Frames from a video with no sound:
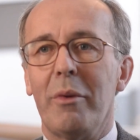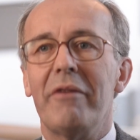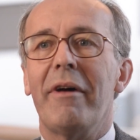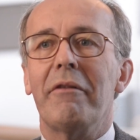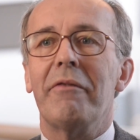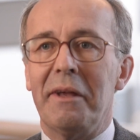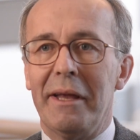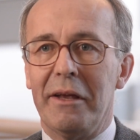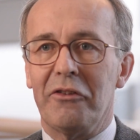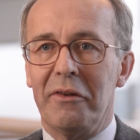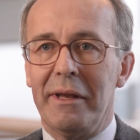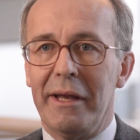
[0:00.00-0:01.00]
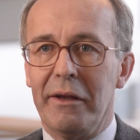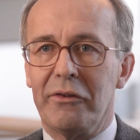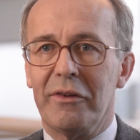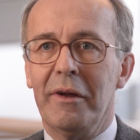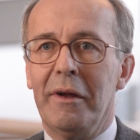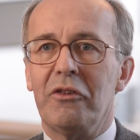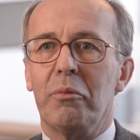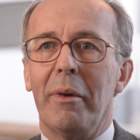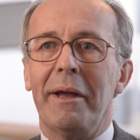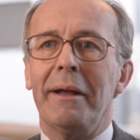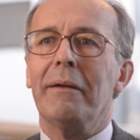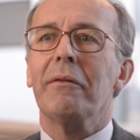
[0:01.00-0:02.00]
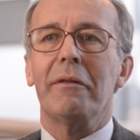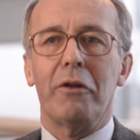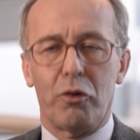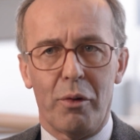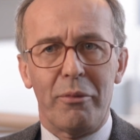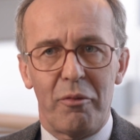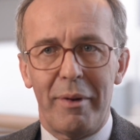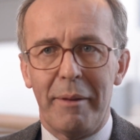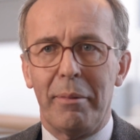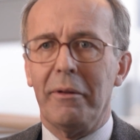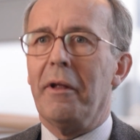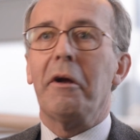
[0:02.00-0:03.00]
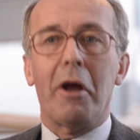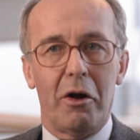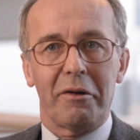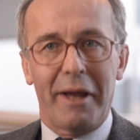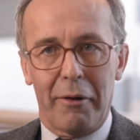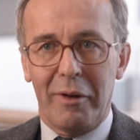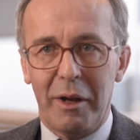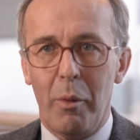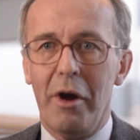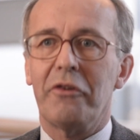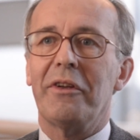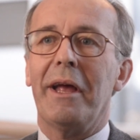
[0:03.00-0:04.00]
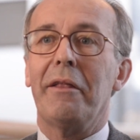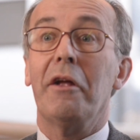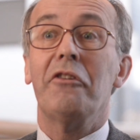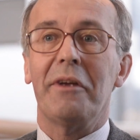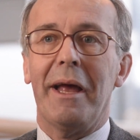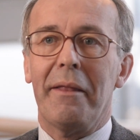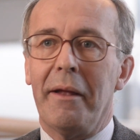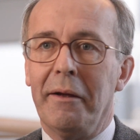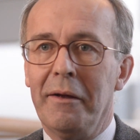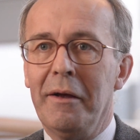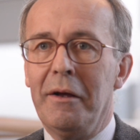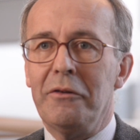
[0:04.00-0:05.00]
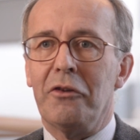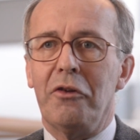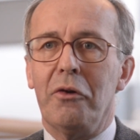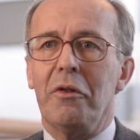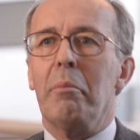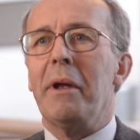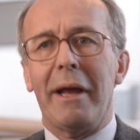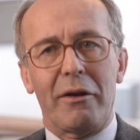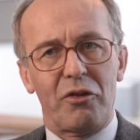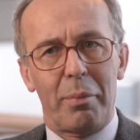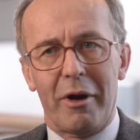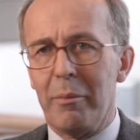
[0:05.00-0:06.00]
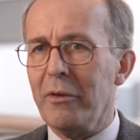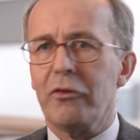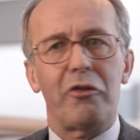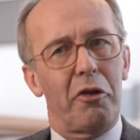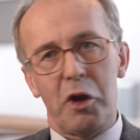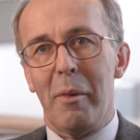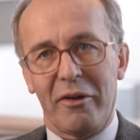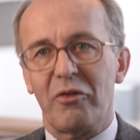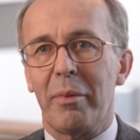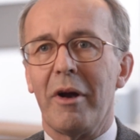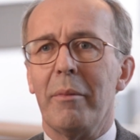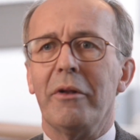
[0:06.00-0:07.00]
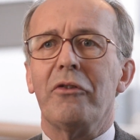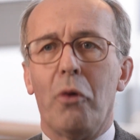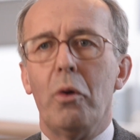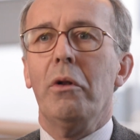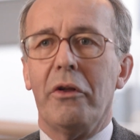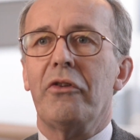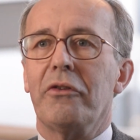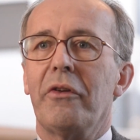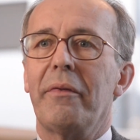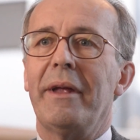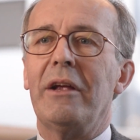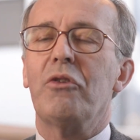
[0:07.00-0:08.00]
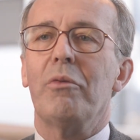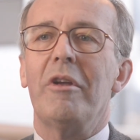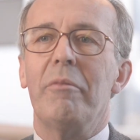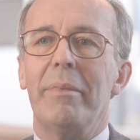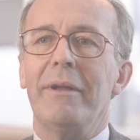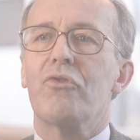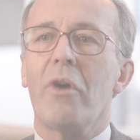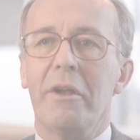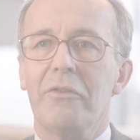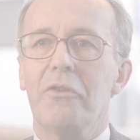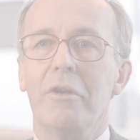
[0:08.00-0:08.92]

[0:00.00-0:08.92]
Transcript: that we've had for years and years, to bring the groups of people that can't currently work together together, to do the big experiments, the new experiments, all the sorts of things we've been trying